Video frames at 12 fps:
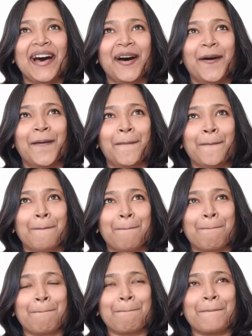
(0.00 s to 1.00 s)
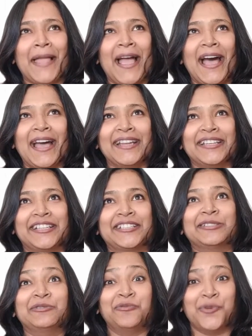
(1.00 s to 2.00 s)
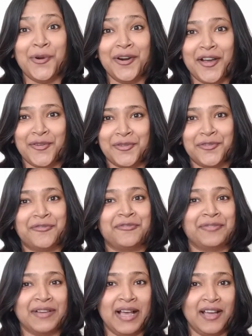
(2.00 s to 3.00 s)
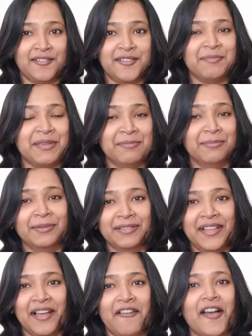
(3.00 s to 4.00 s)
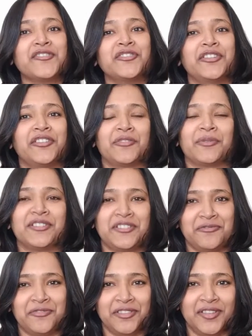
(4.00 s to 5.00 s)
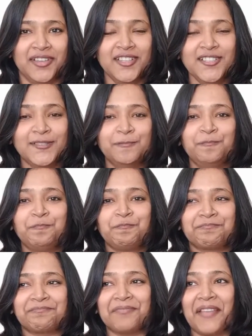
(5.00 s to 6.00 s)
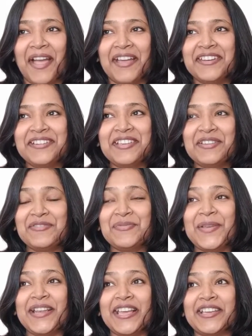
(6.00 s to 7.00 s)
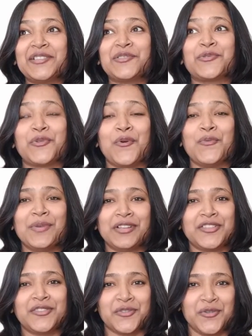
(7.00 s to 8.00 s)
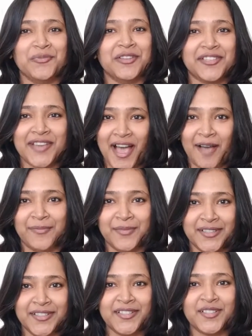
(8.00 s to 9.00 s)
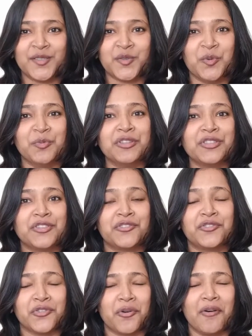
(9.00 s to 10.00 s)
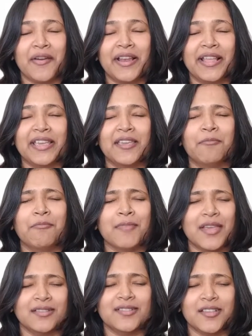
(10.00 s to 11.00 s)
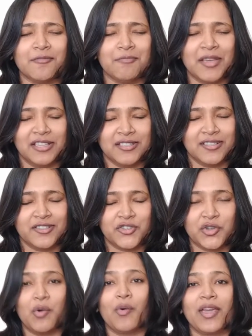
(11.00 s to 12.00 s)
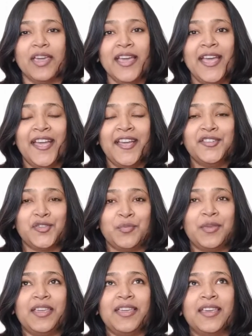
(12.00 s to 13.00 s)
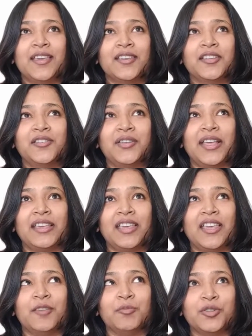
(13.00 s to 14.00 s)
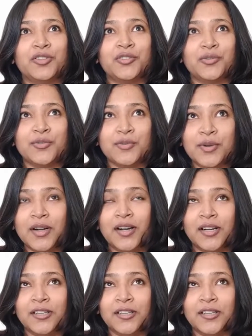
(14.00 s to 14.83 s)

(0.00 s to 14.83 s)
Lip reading: Um, and 4 out of 100 people have actually requested for this, and it gives me like so much happiness, so much joy, like immense joy to be like able to